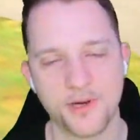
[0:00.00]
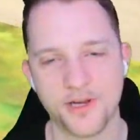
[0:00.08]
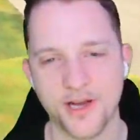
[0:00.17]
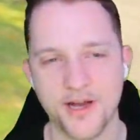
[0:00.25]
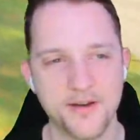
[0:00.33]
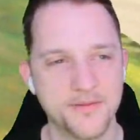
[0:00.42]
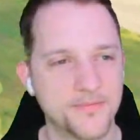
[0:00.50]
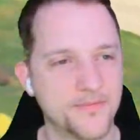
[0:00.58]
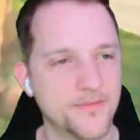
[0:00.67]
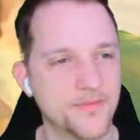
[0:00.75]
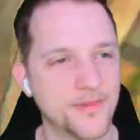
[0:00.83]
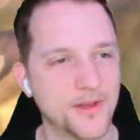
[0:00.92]
can.
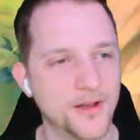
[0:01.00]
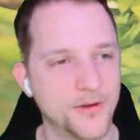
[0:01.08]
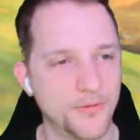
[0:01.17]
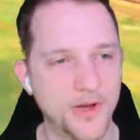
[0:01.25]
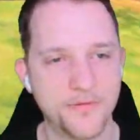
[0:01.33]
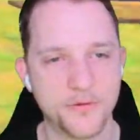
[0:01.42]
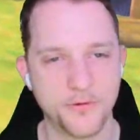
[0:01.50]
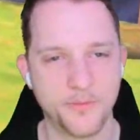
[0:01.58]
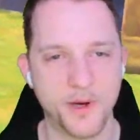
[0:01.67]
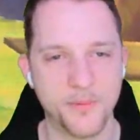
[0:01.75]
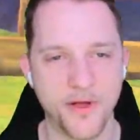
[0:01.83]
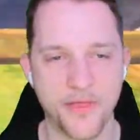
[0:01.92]
We have to
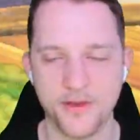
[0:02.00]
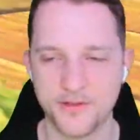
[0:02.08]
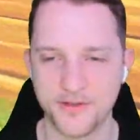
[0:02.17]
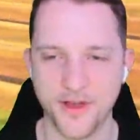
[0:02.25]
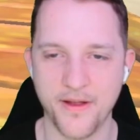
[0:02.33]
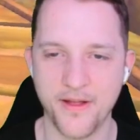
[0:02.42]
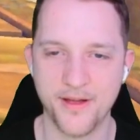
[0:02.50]
remember this thing.